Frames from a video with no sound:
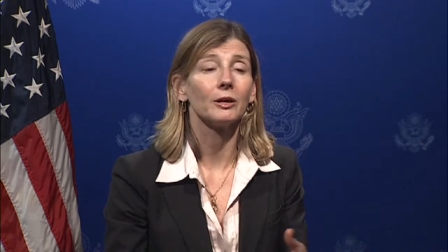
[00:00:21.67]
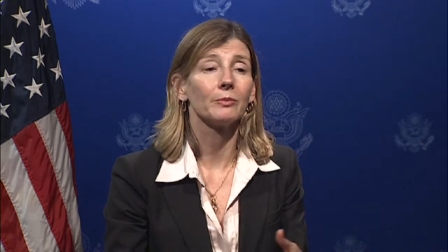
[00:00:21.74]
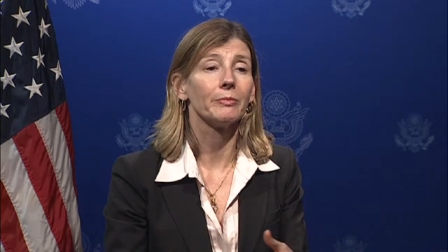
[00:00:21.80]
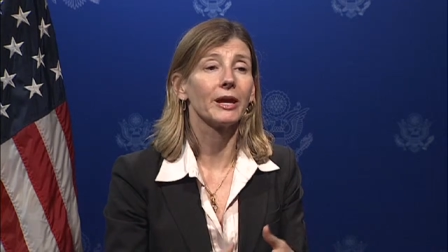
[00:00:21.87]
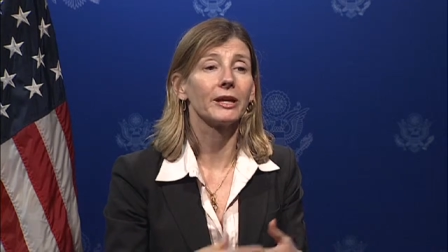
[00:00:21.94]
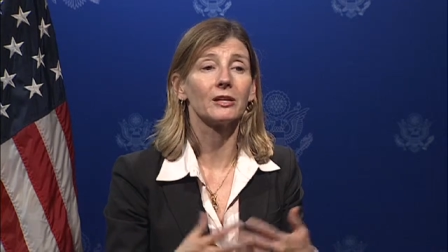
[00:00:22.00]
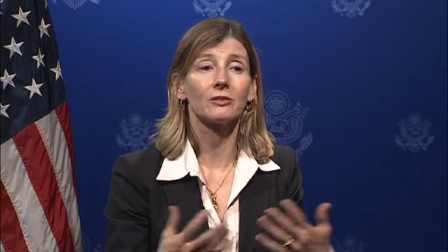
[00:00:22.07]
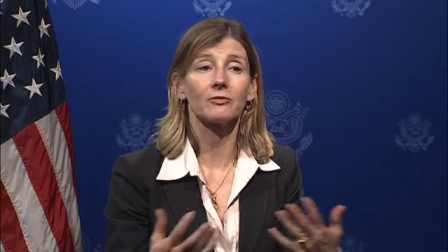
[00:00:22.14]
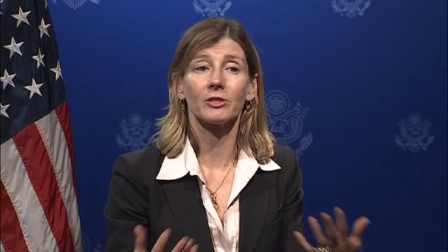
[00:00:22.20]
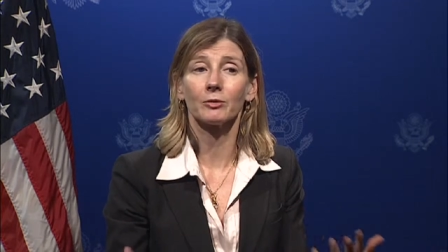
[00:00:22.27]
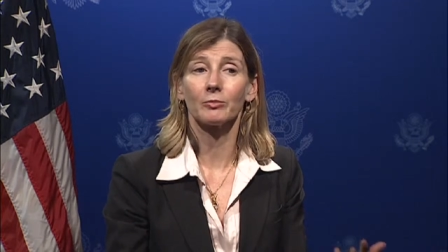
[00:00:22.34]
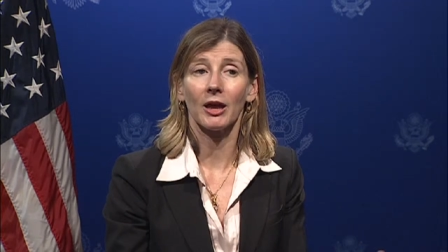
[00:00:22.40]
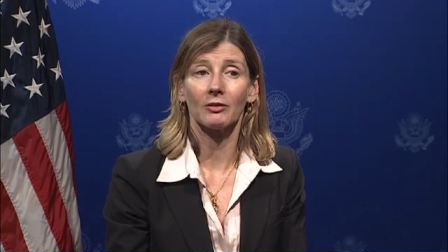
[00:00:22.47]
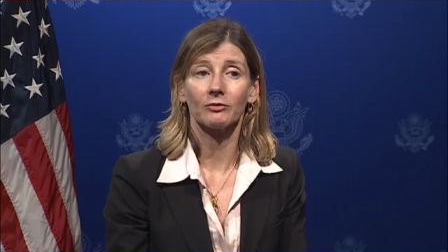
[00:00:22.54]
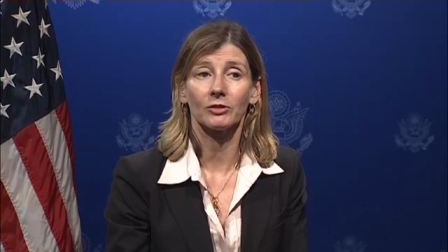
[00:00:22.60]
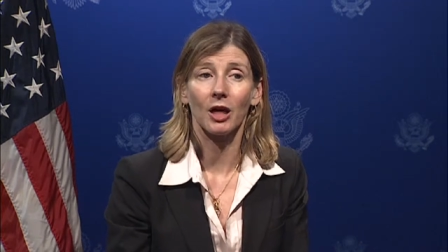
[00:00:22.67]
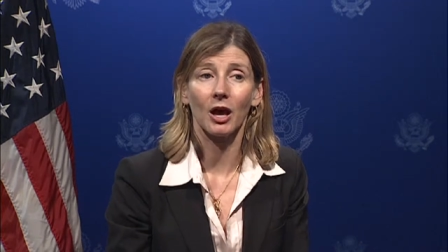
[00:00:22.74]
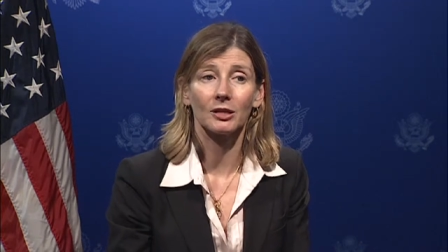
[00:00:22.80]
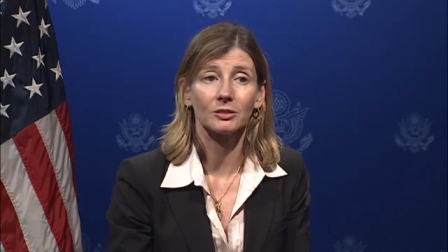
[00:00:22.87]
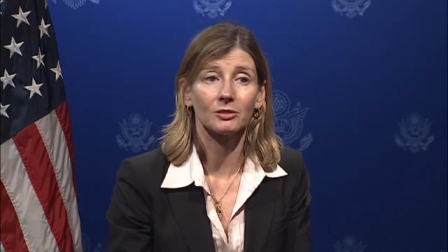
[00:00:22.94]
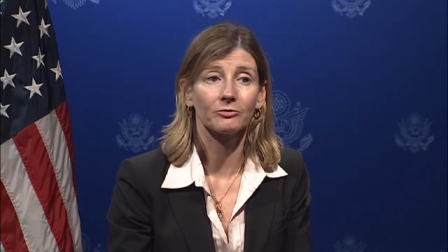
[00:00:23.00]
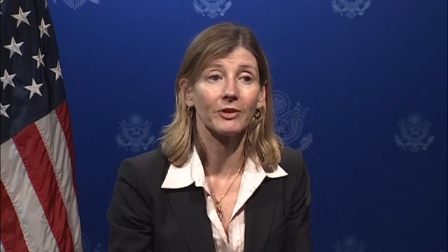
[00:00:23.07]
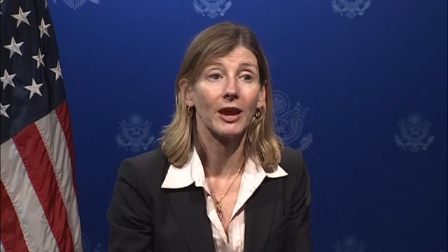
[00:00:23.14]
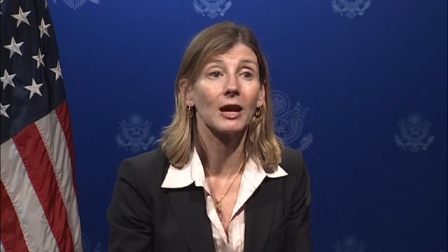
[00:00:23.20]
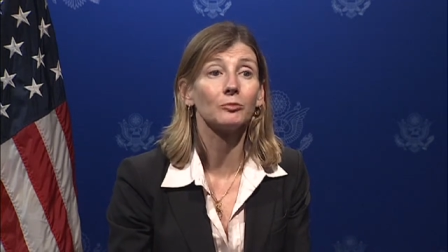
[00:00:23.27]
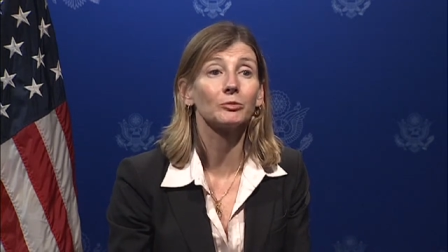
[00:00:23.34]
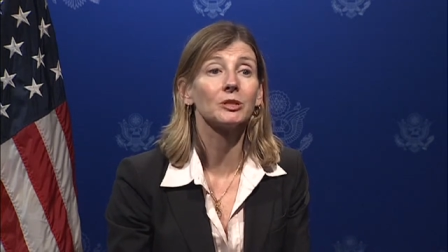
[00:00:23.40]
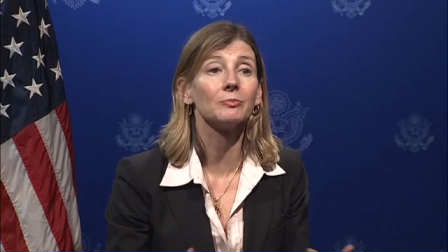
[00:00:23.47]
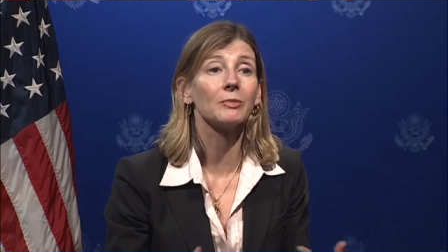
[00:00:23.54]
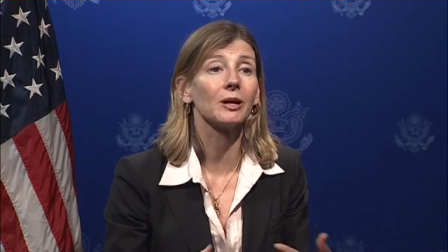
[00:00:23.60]
Many of them have lost
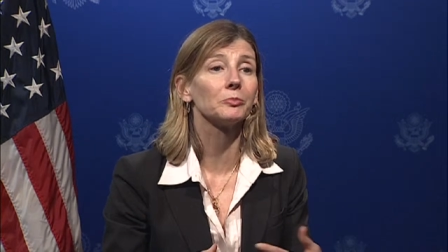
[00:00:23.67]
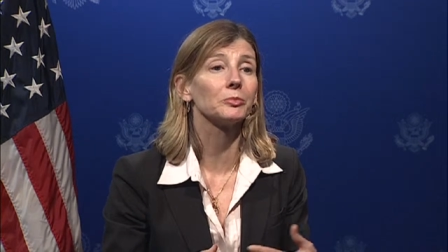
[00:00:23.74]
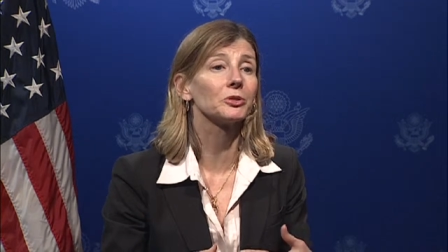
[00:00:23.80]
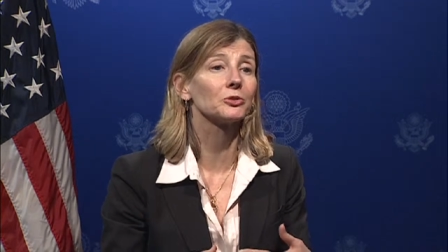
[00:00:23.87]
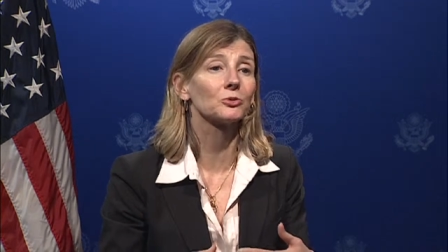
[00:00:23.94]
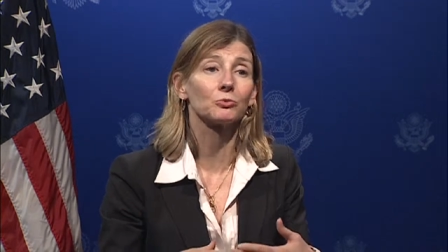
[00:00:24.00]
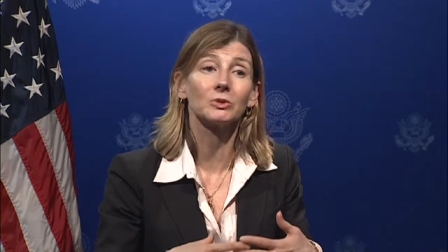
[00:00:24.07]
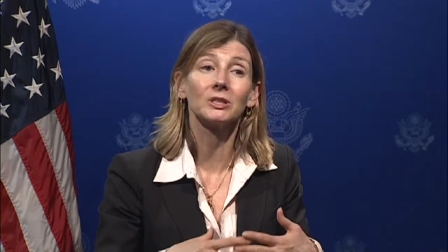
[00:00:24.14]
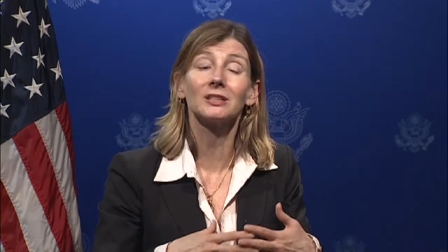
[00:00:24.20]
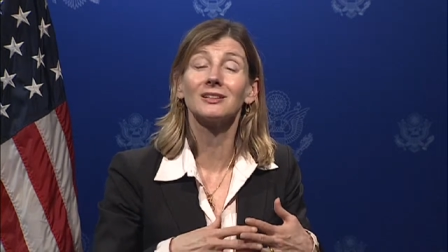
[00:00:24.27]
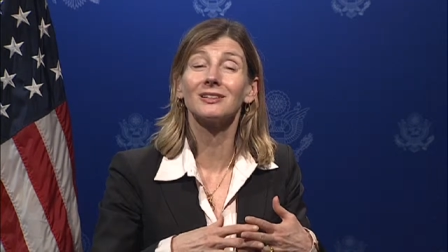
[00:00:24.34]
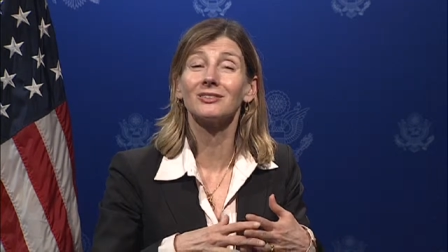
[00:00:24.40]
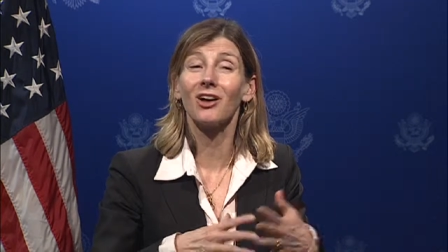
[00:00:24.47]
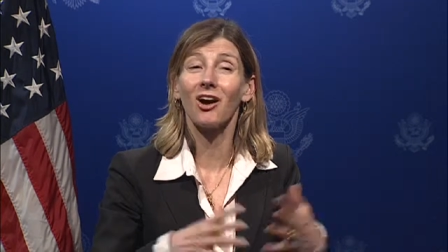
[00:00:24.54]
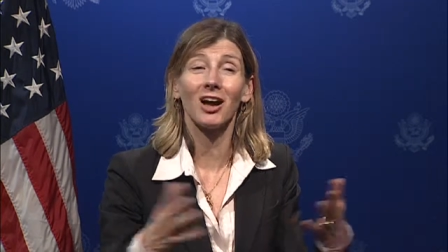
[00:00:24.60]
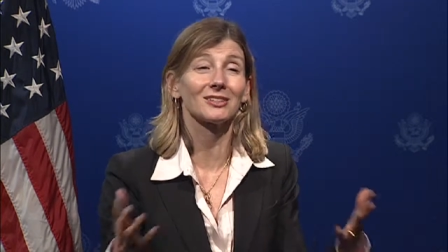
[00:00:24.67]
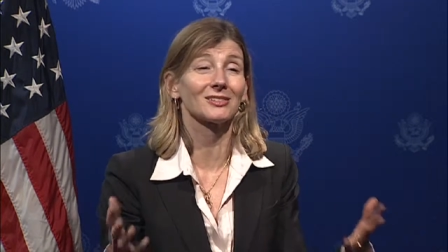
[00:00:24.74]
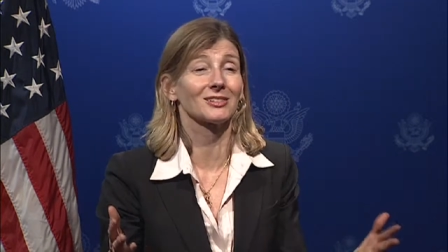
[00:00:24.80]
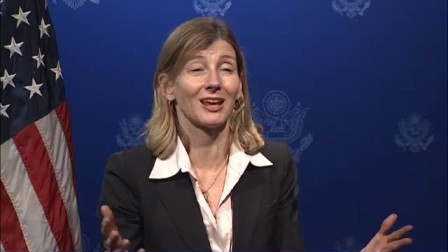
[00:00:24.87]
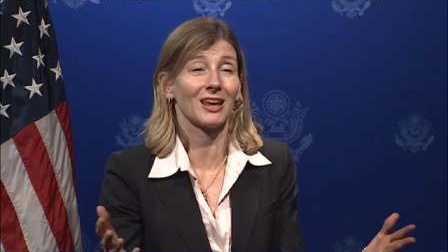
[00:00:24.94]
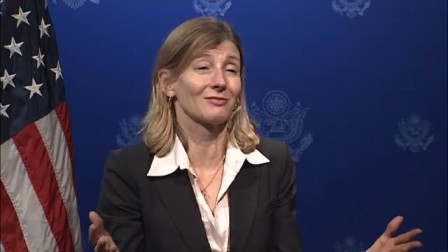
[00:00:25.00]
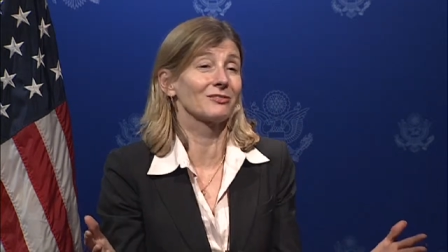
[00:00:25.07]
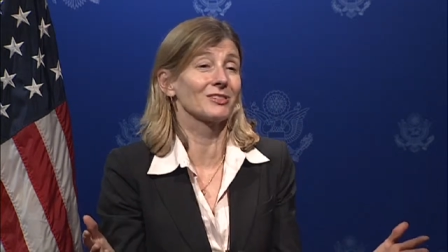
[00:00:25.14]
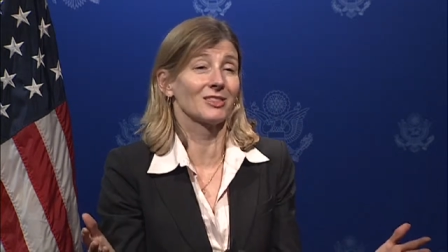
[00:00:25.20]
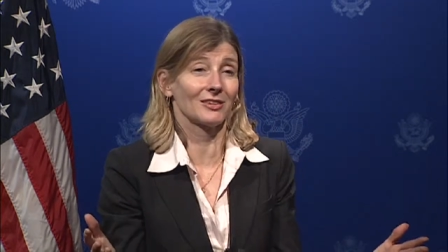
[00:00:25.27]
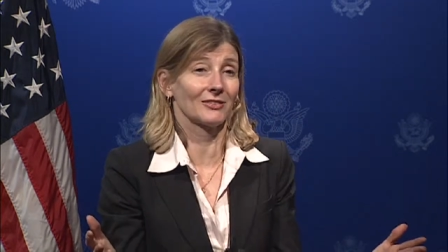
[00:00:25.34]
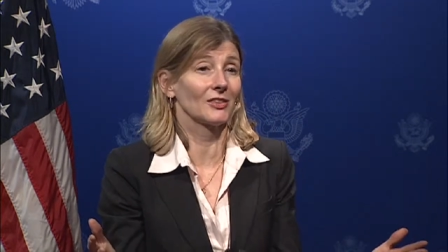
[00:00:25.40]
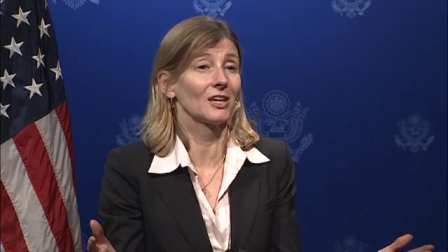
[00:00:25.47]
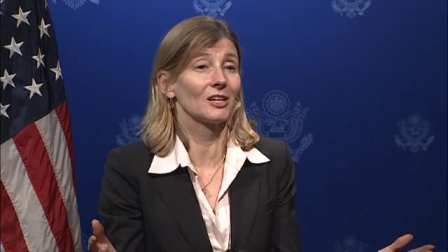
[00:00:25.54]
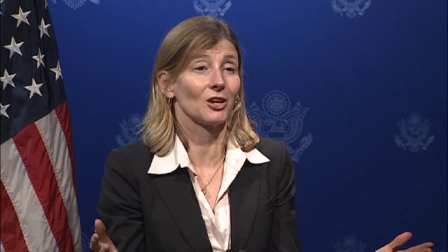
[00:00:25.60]
family members, really lost
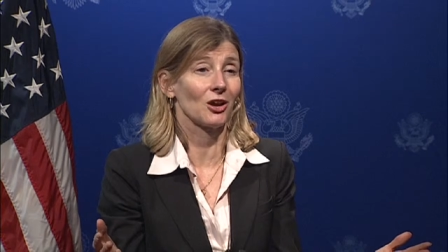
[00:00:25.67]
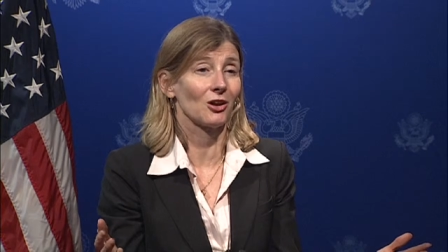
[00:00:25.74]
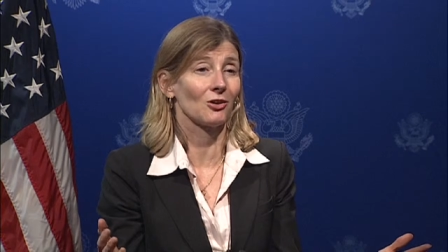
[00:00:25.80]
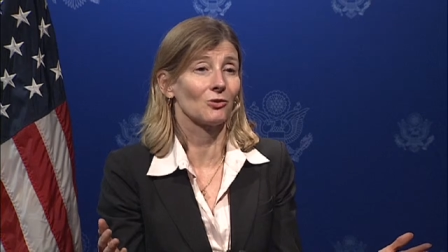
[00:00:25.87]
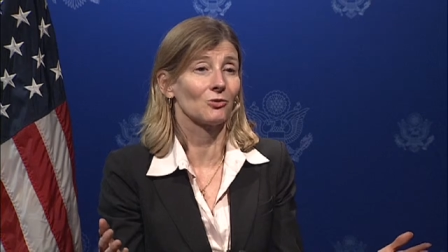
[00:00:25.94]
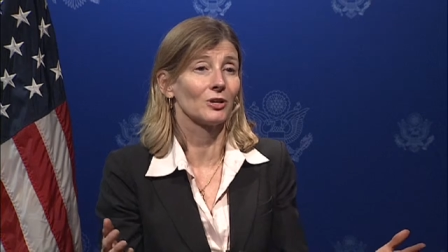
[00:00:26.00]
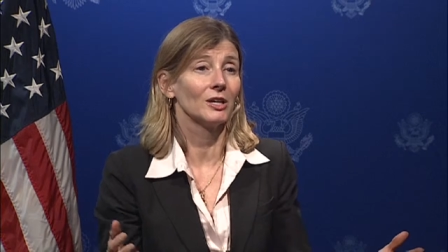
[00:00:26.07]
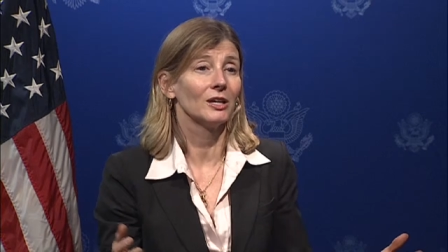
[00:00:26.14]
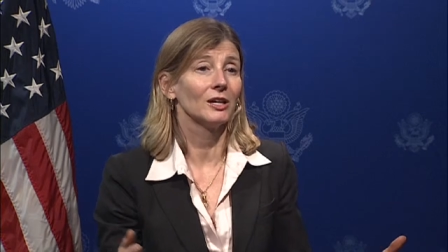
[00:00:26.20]
everything they know.